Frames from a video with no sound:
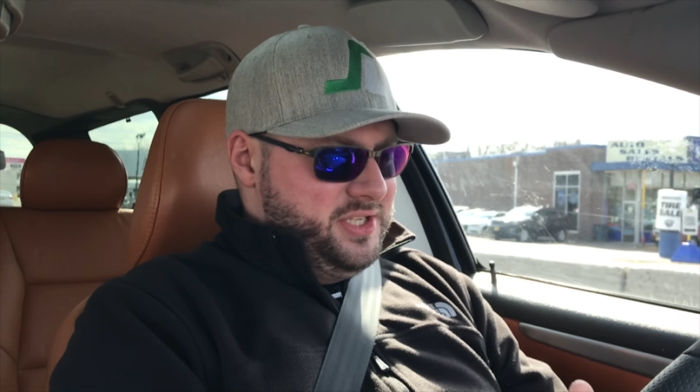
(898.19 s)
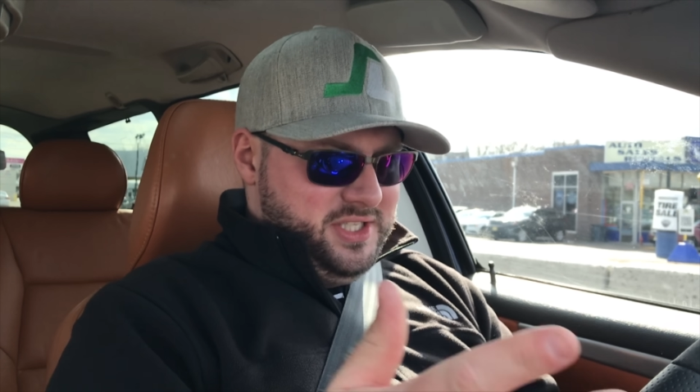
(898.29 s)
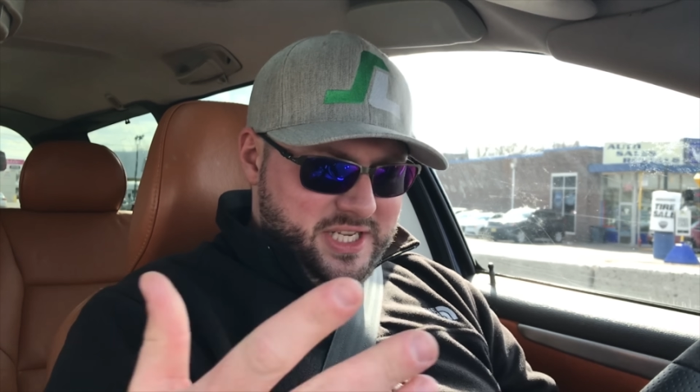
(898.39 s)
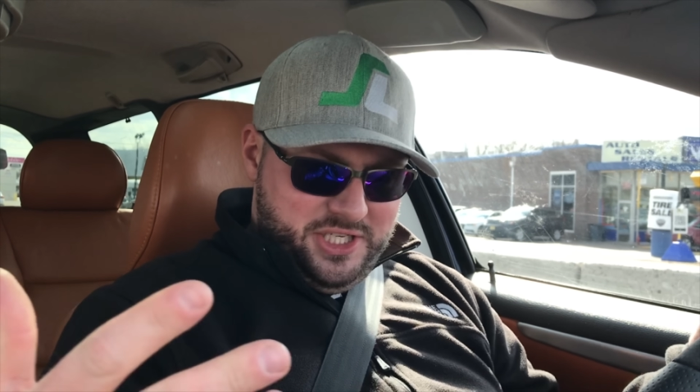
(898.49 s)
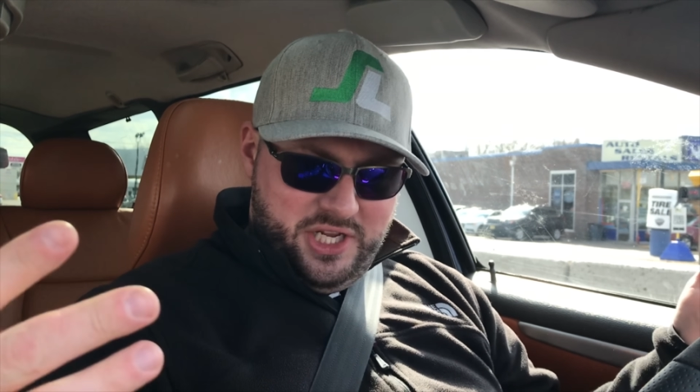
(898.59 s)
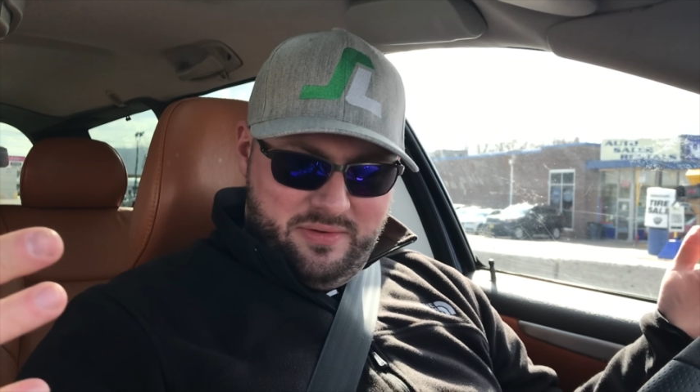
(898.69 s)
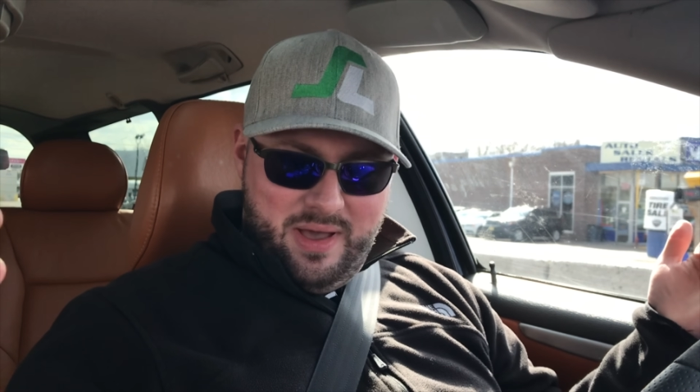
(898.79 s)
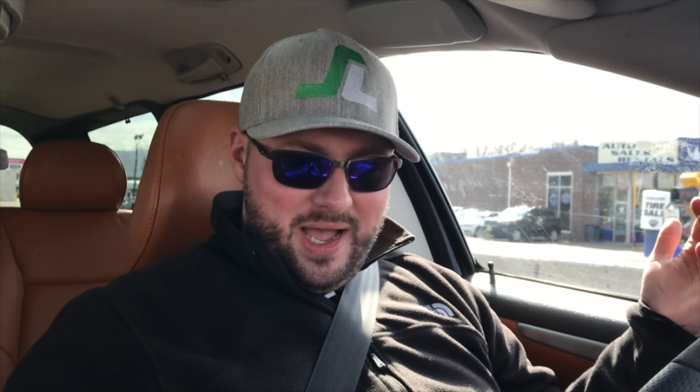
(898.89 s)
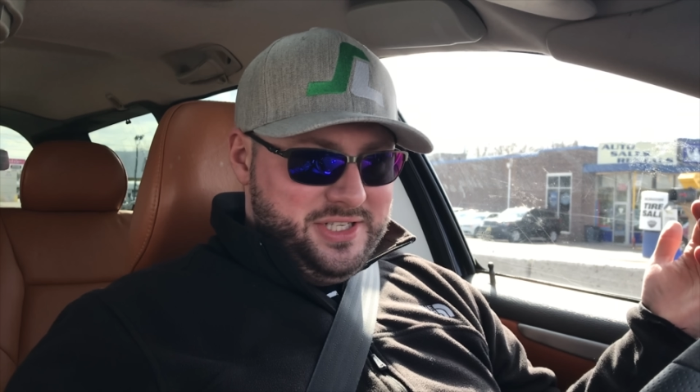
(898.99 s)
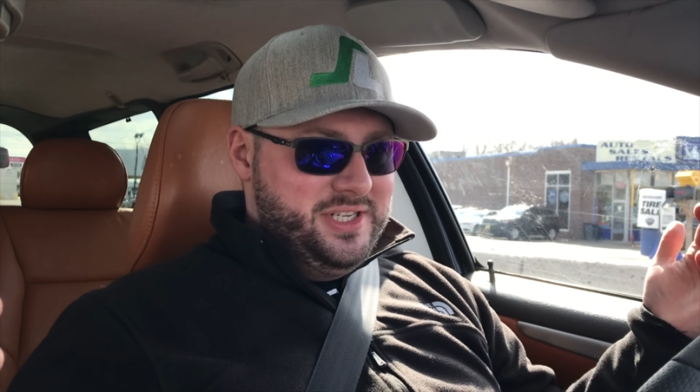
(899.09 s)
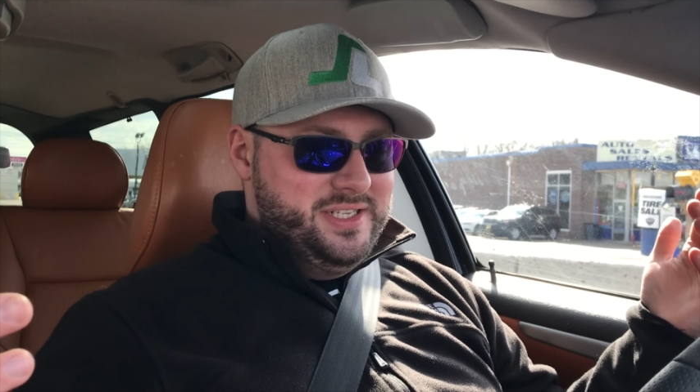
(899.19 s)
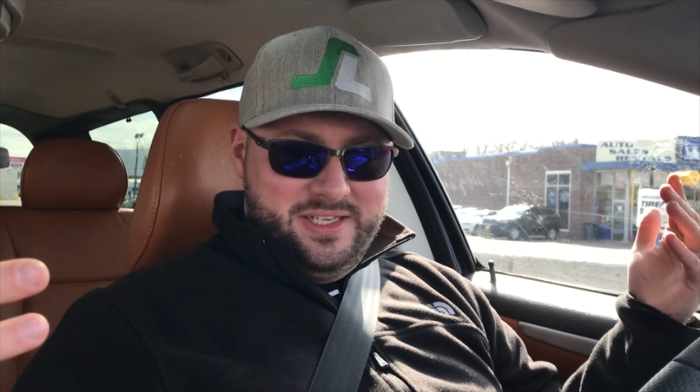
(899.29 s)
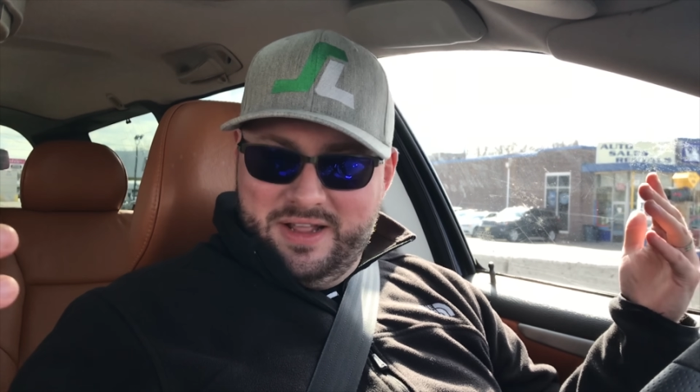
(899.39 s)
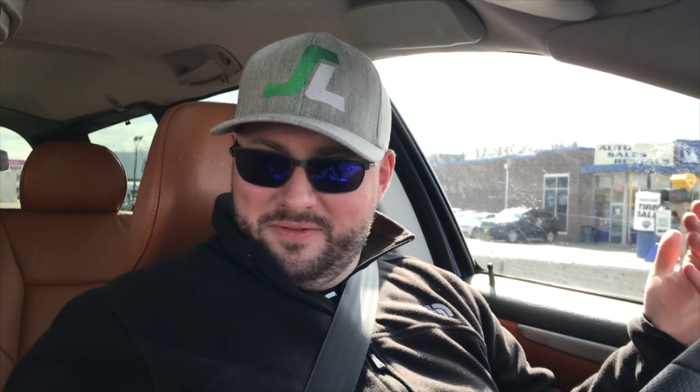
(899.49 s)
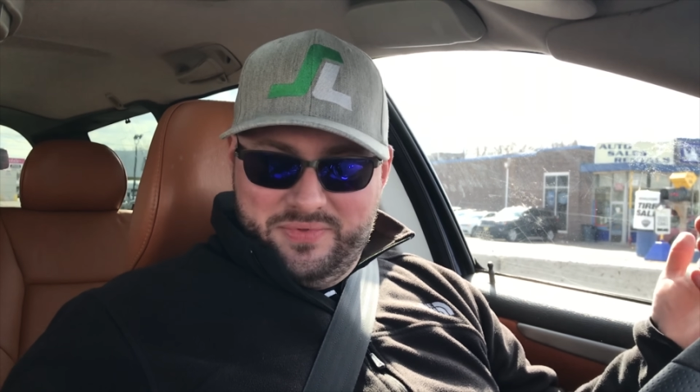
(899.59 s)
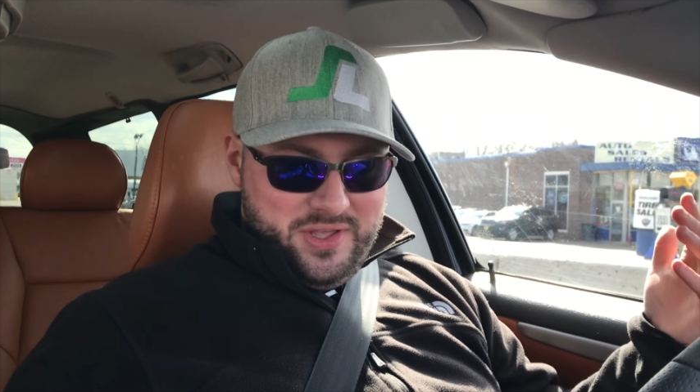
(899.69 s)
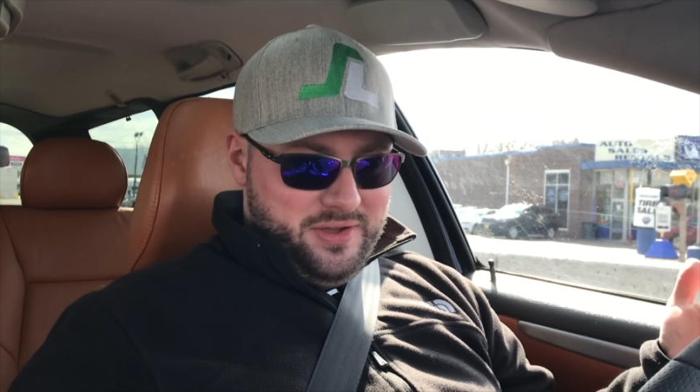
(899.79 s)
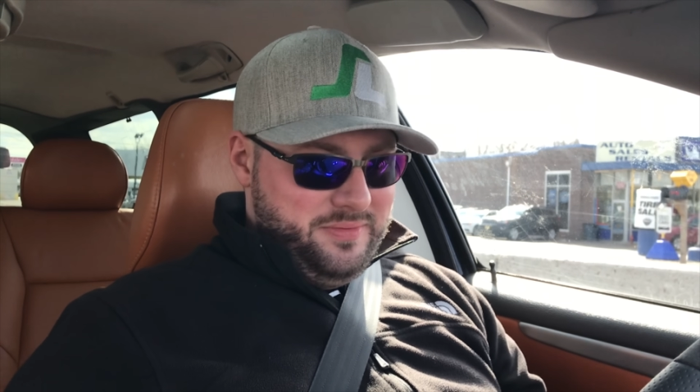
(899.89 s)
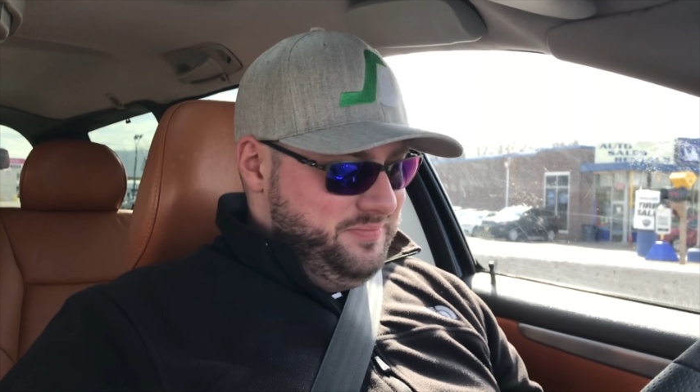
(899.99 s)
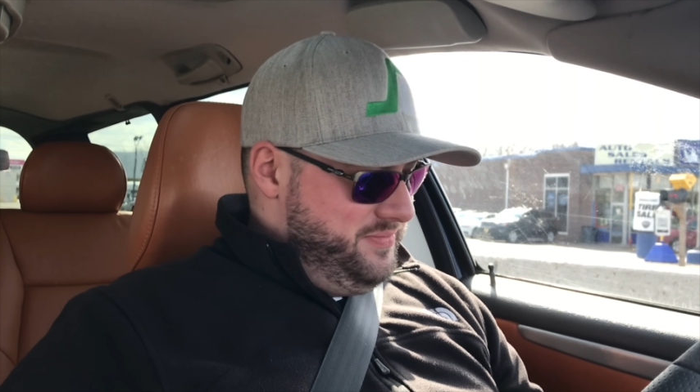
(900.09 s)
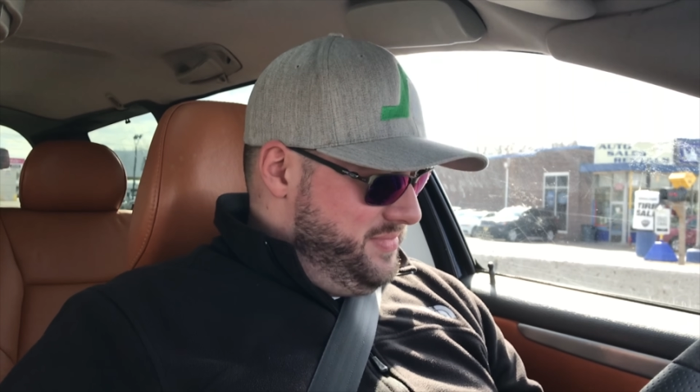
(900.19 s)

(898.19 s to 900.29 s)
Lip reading: the stitching matches, the